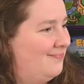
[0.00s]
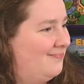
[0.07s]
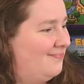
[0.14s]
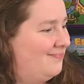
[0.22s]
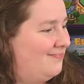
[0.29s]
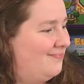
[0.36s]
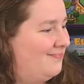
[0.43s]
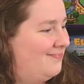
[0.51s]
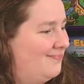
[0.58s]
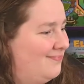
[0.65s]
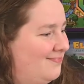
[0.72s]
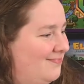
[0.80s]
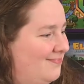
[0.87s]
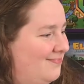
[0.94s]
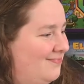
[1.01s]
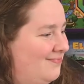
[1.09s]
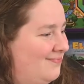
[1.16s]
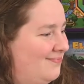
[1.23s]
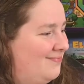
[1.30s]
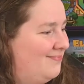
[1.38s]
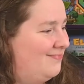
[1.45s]

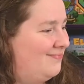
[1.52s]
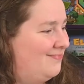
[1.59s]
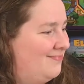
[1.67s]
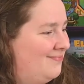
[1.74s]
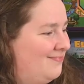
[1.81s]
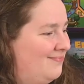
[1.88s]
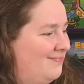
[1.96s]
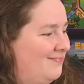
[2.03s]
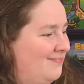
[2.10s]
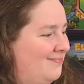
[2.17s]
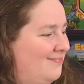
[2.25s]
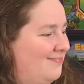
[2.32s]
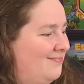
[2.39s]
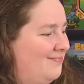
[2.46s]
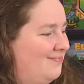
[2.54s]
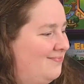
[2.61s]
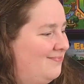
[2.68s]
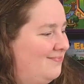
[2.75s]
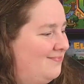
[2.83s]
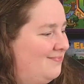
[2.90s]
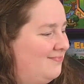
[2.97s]

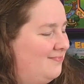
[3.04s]
[no speech]